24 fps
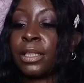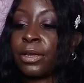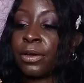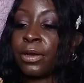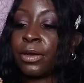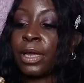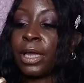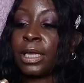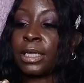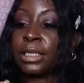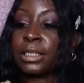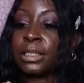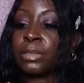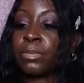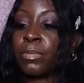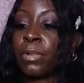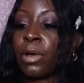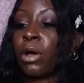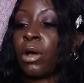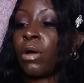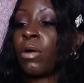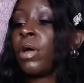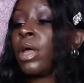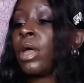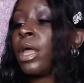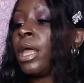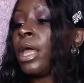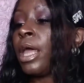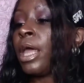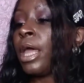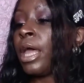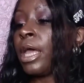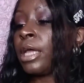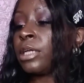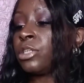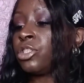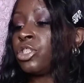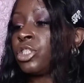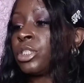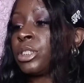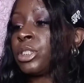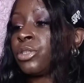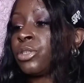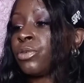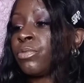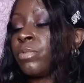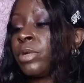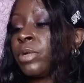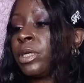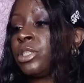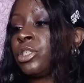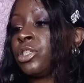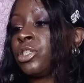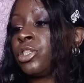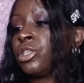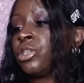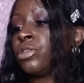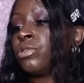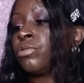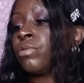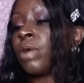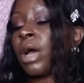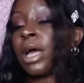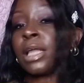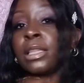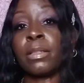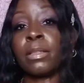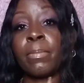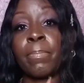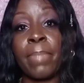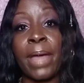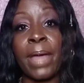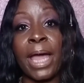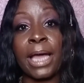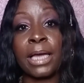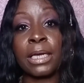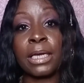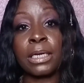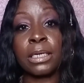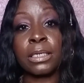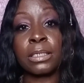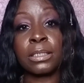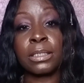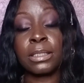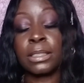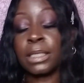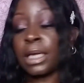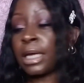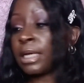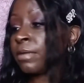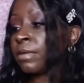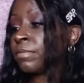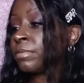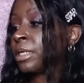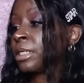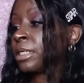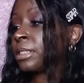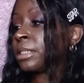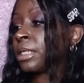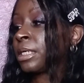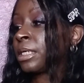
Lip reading: there as well. And just to read to you on the back side of this,